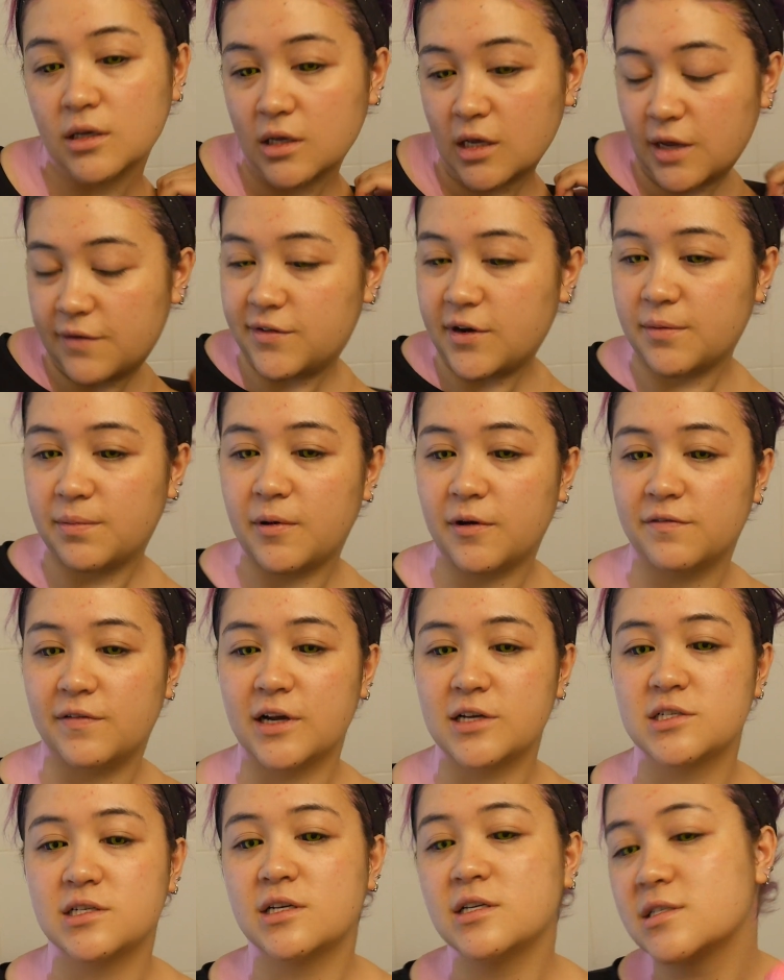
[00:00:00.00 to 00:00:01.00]
if you're a
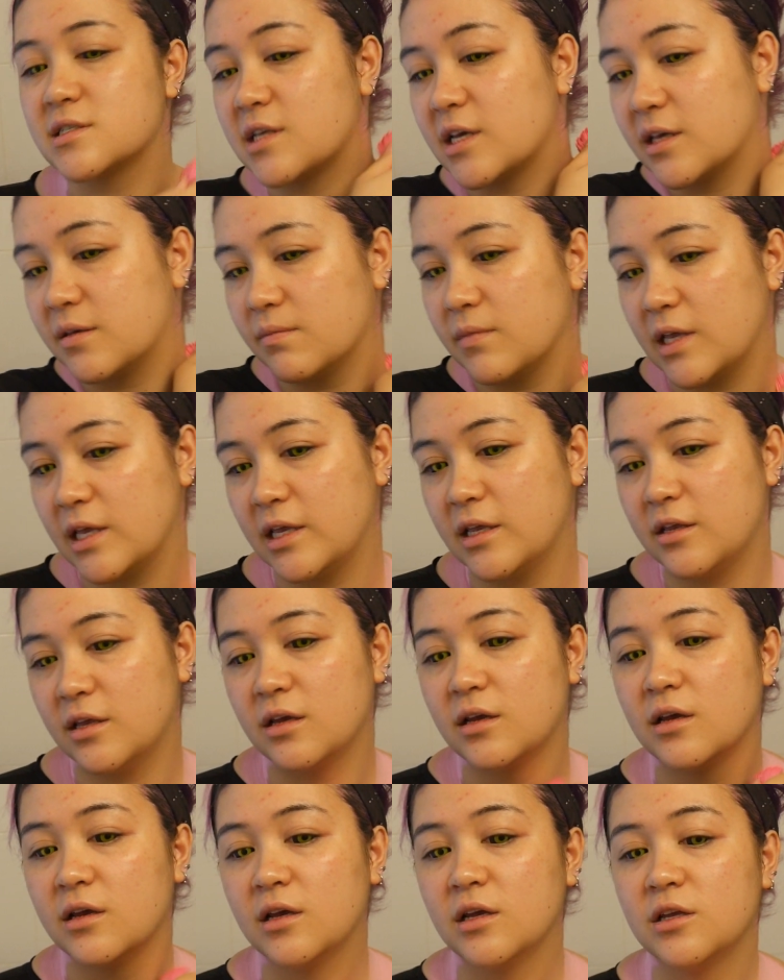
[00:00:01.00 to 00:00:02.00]
perfectionist like
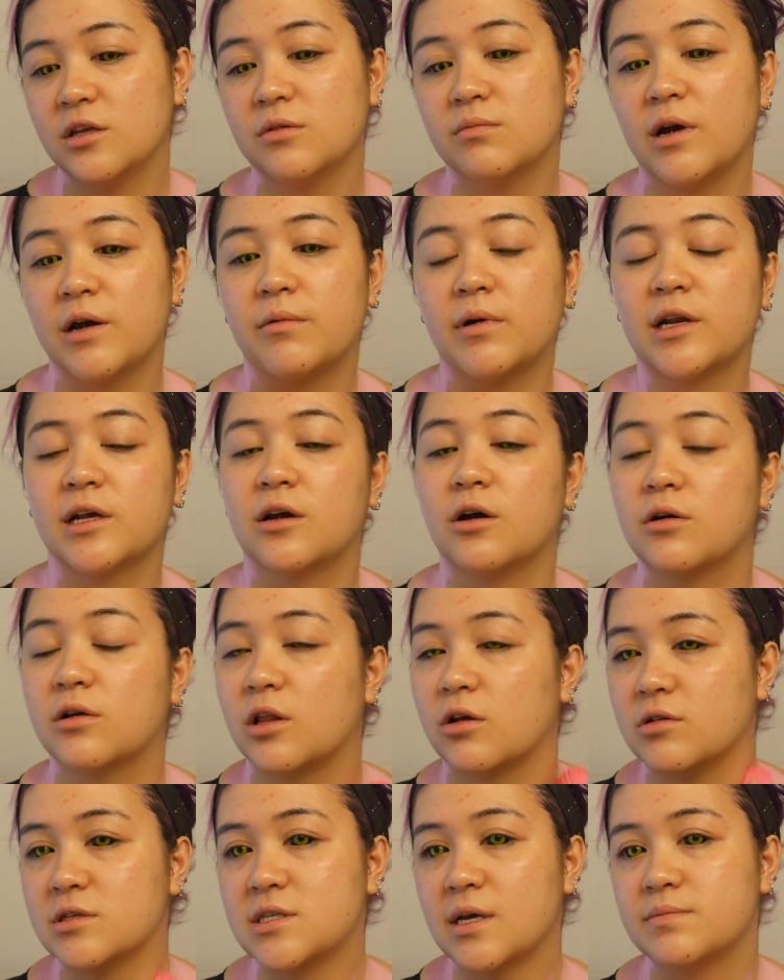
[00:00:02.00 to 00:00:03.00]
me, you might want to go
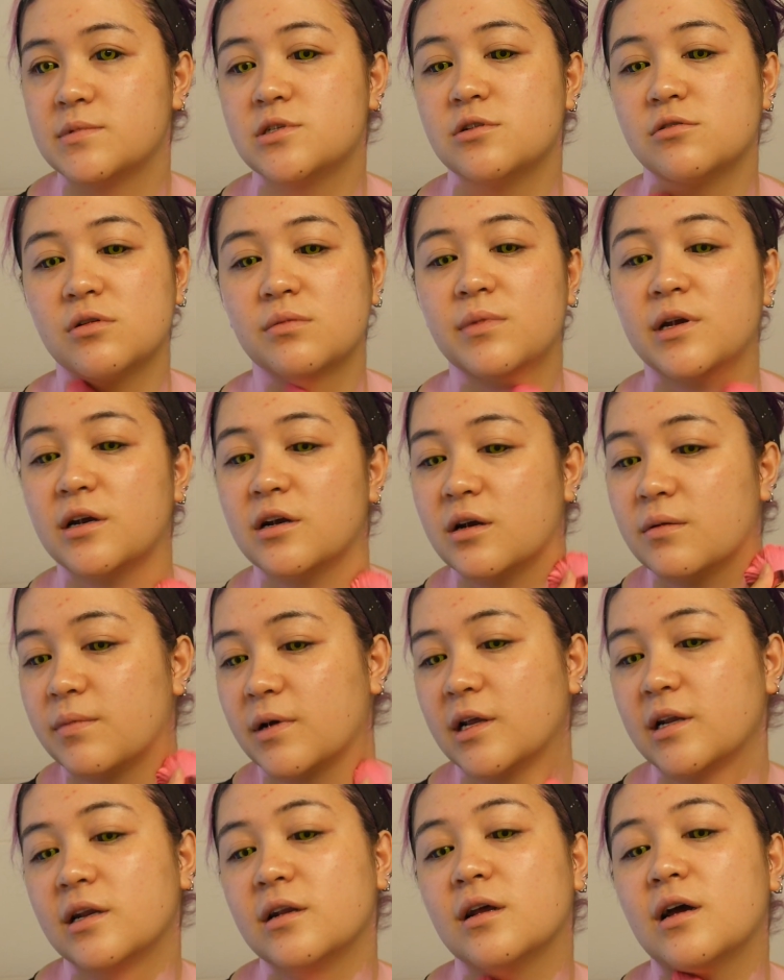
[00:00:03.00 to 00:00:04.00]
close up to a mirror,
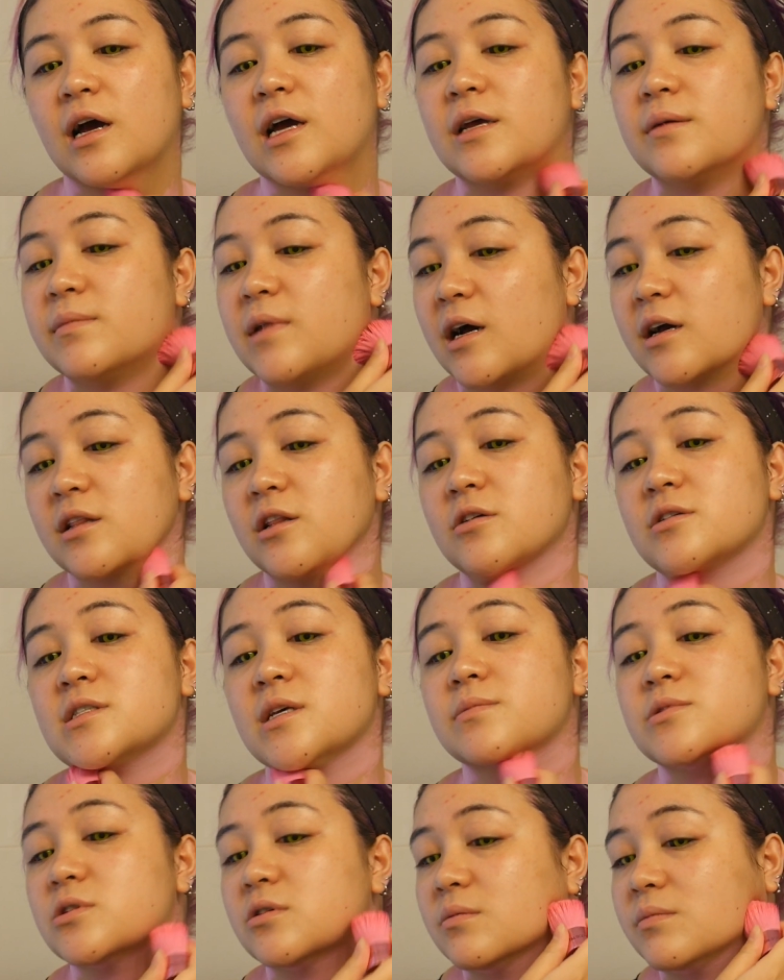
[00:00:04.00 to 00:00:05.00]
but I am not close
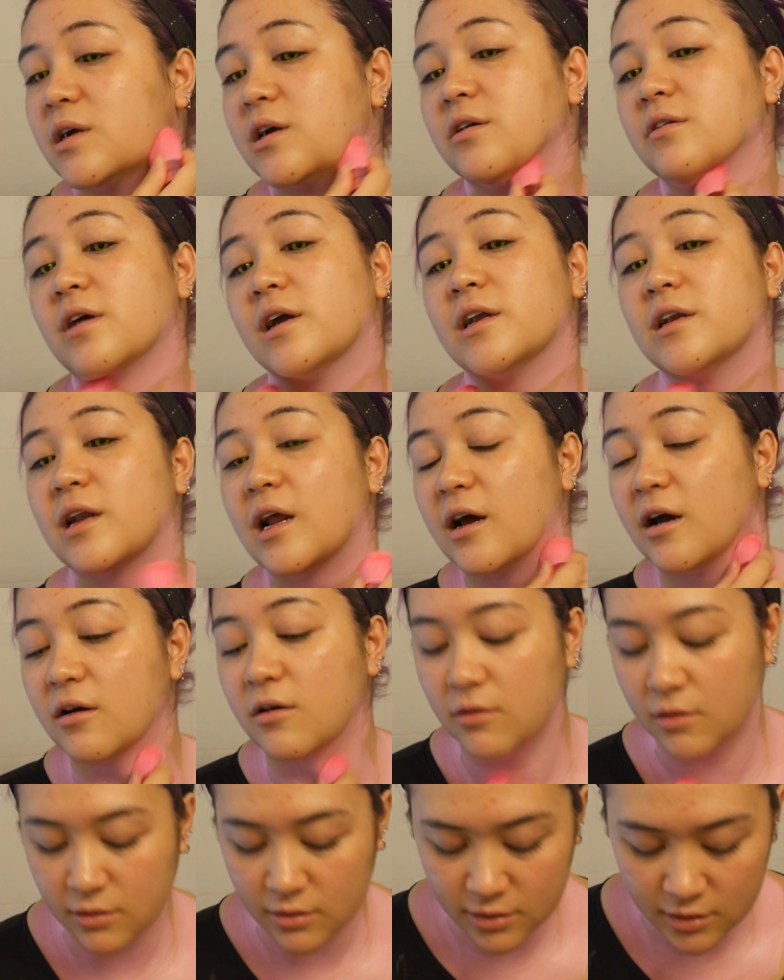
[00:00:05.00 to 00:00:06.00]
up to a mirror right
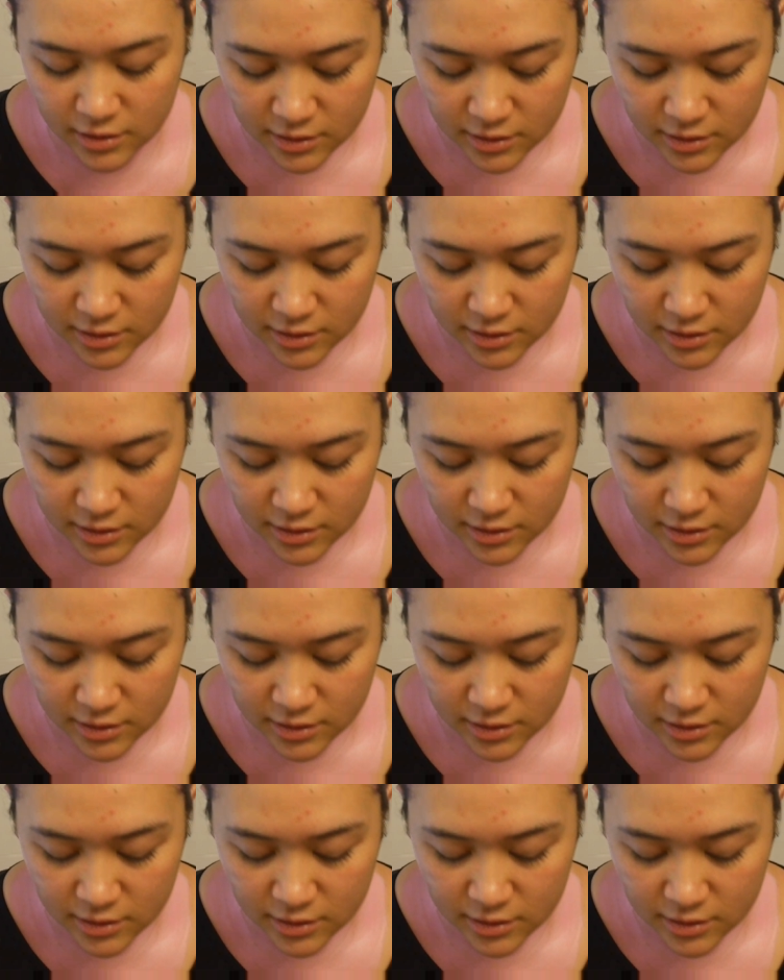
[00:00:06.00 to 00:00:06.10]
now.